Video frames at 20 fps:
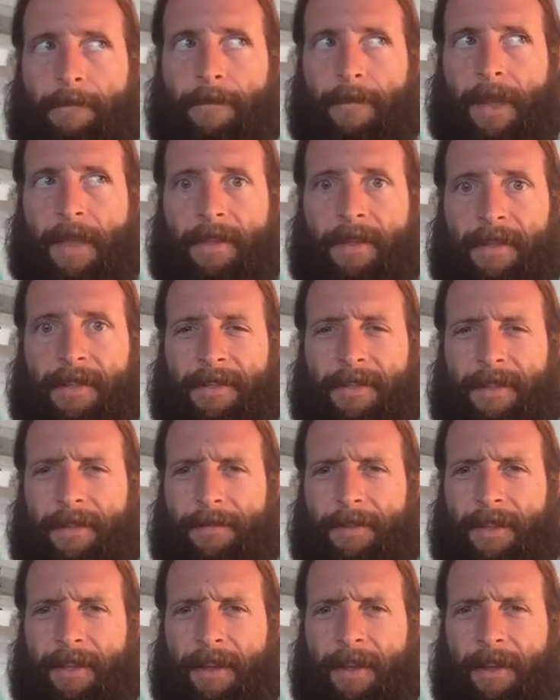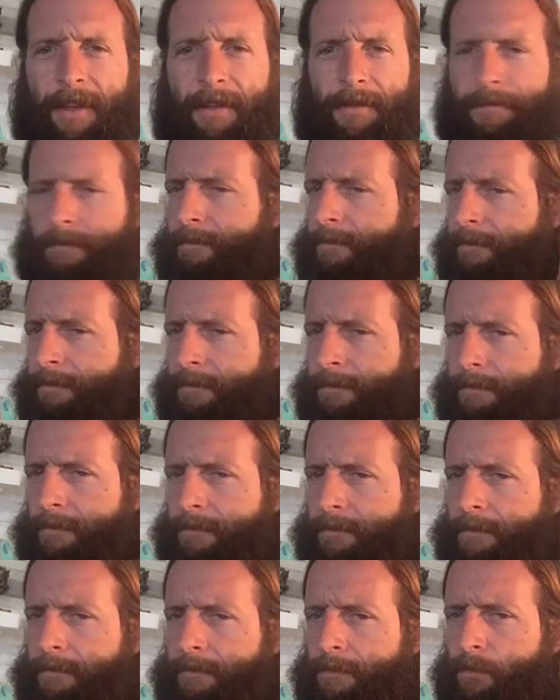I think that's it for the day.
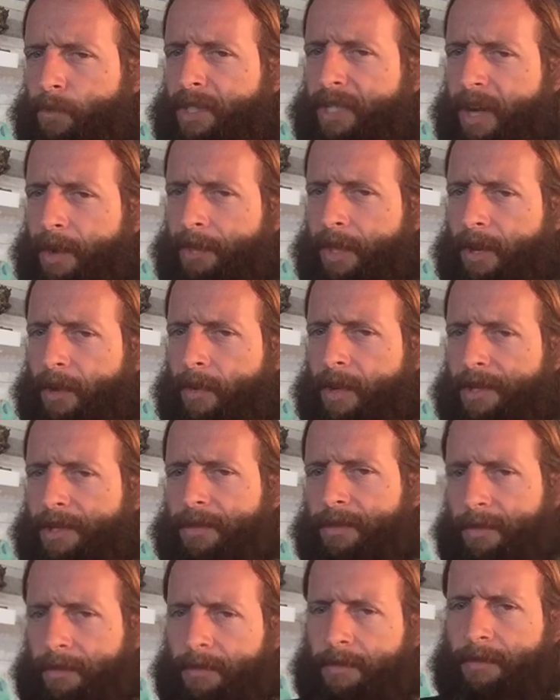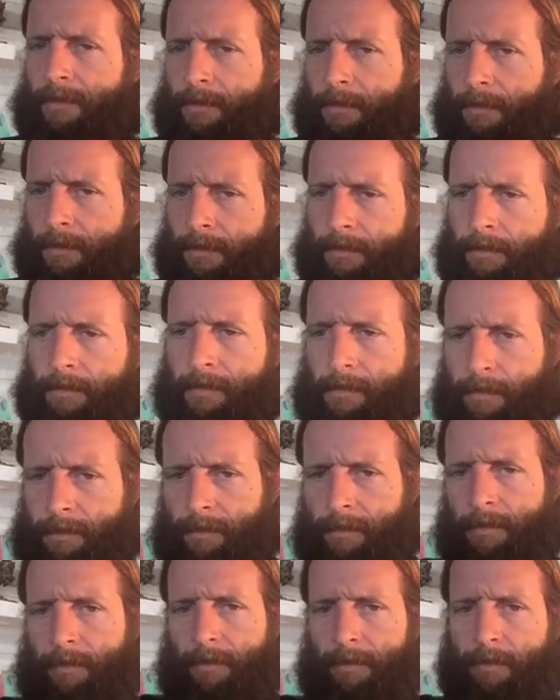Reach out with any questions.
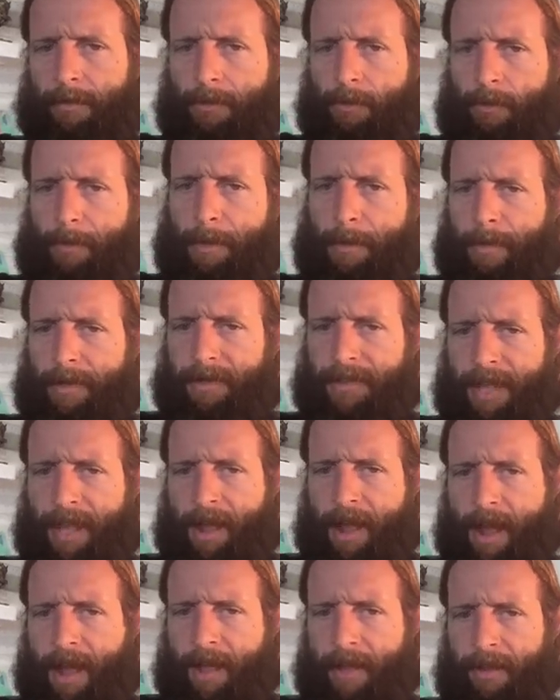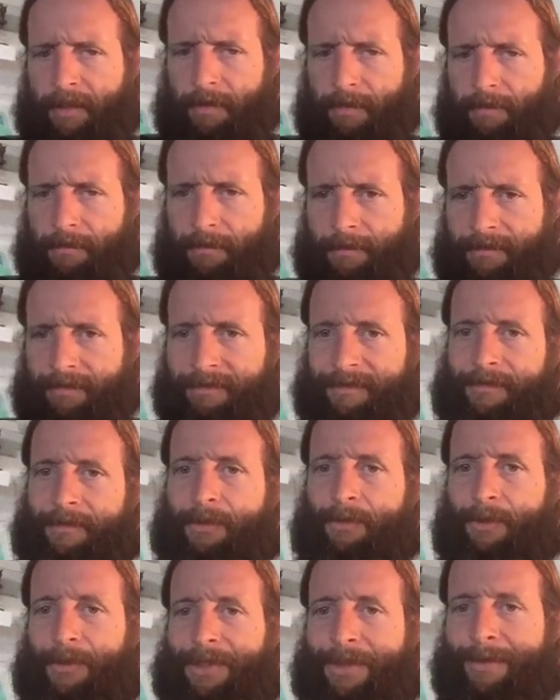Remember to say hi
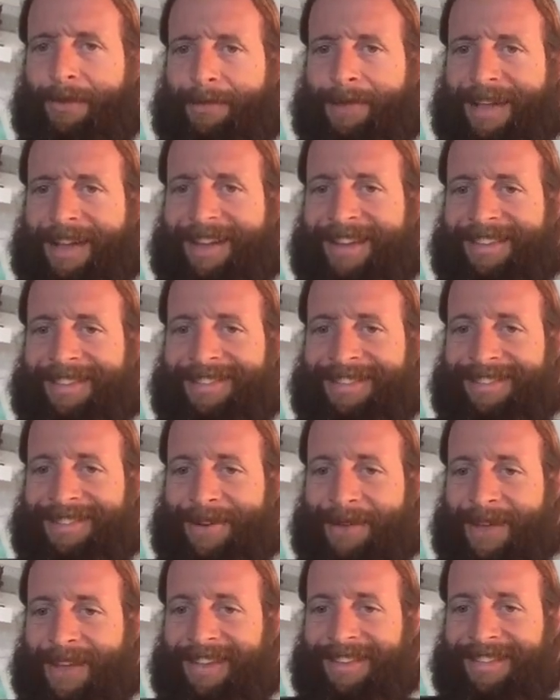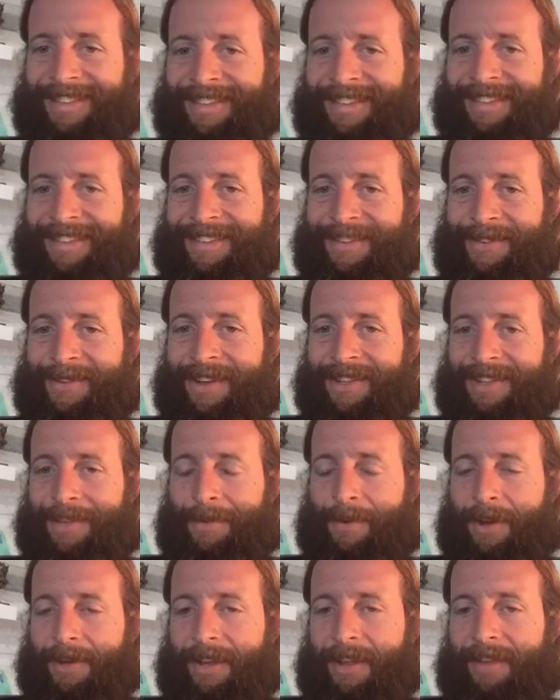with the reply. Okay? You guys have a
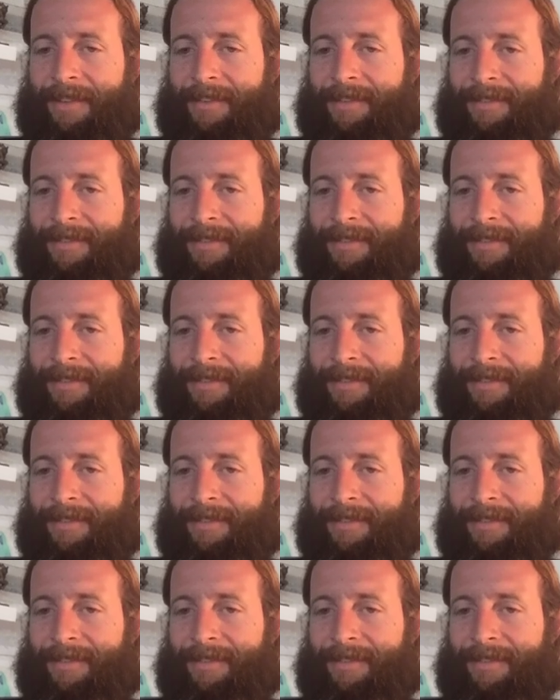great day.